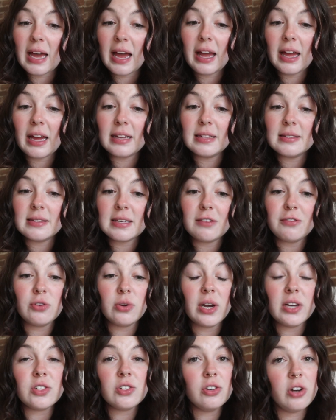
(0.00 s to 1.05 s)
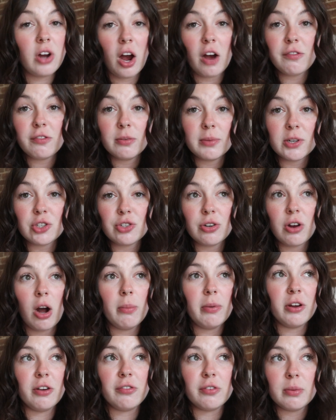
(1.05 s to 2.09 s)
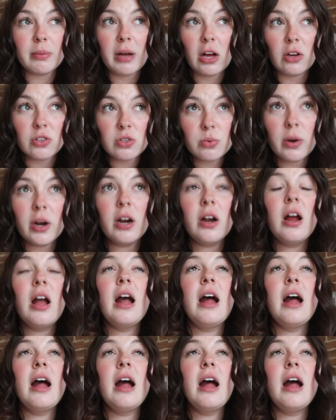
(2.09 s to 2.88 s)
And if you guys are not from Montreal but you're from elsewhere,